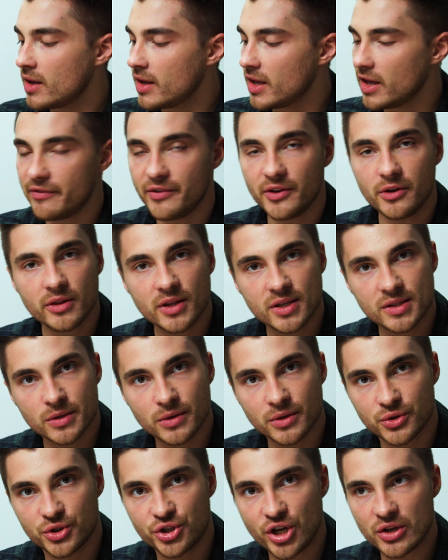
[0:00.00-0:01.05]
If you do this
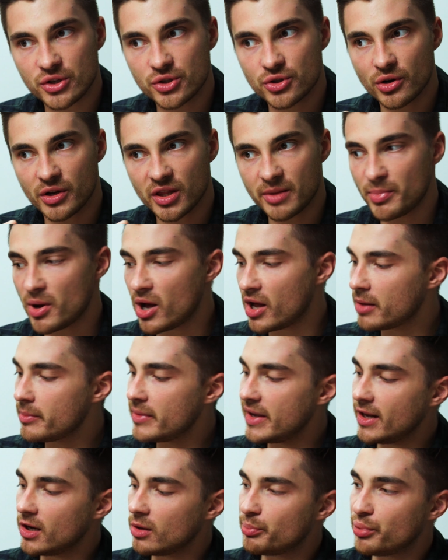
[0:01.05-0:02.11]
little gesture on the bottom,
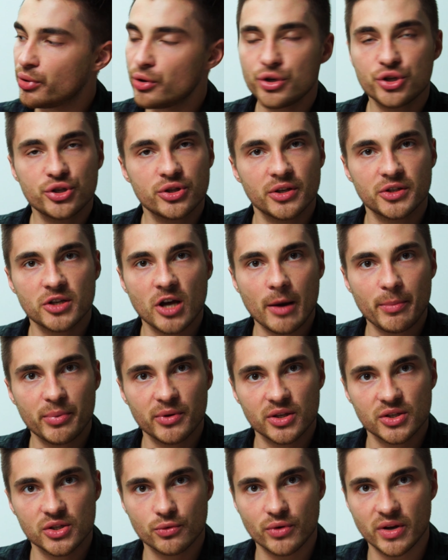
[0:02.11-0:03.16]
it'll push the top of
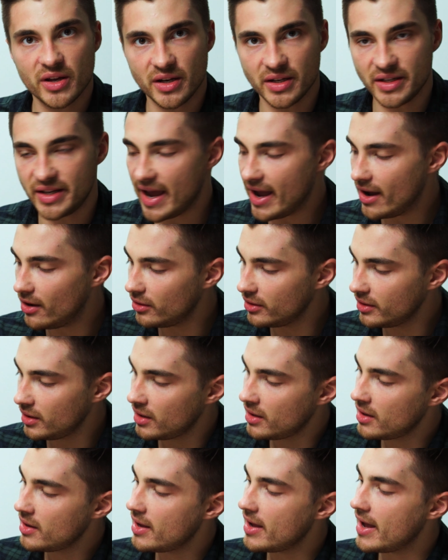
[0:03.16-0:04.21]
the screen down
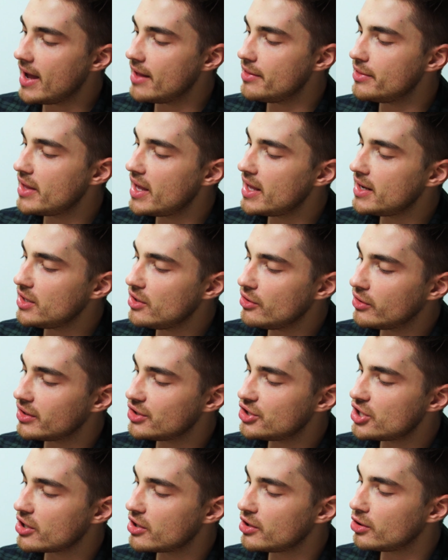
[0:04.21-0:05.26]
and then you can
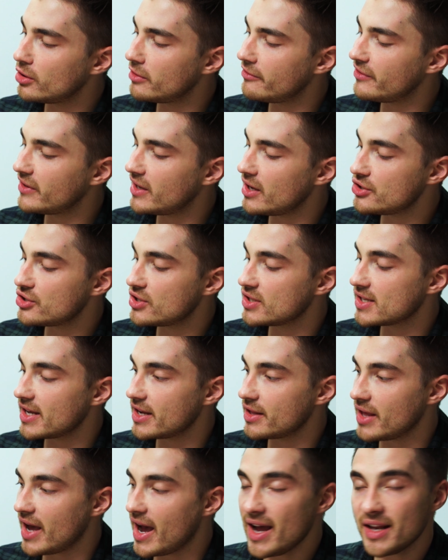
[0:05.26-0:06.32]
check your notifications
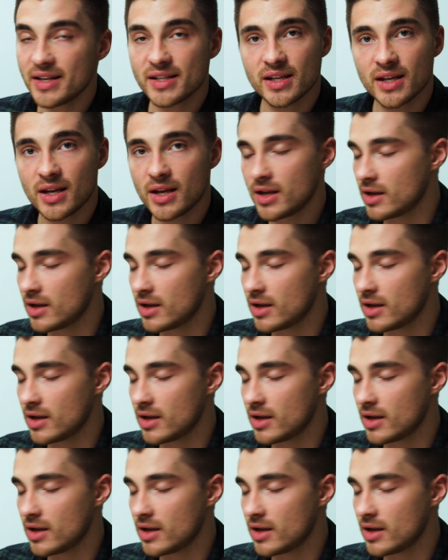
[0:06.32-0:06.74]
like that.